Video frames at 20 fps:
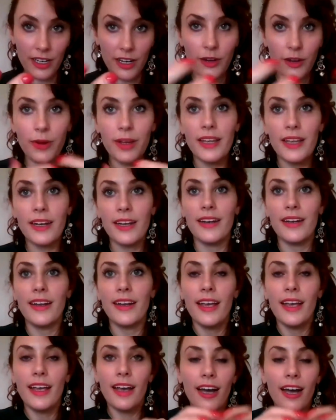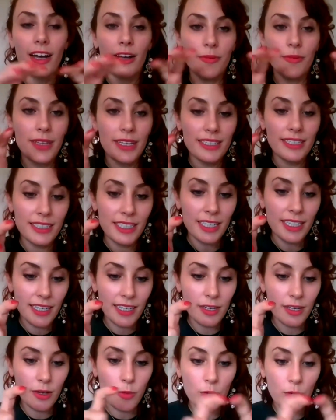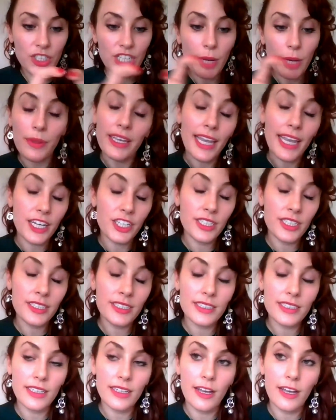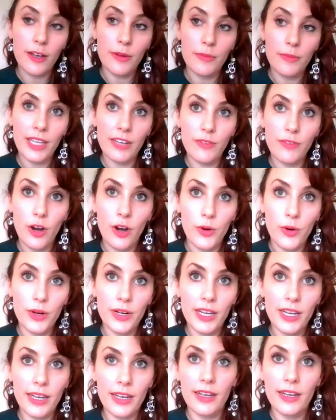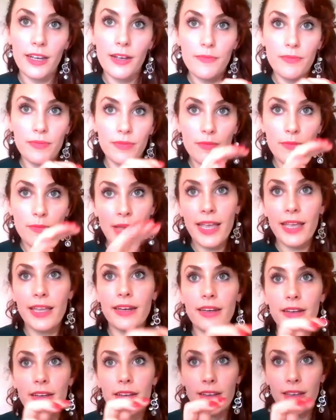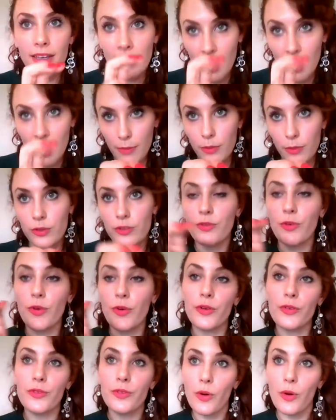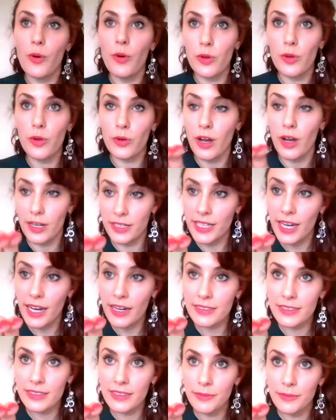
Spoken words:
go in and they see which applications they've already made enabled for the Holo context.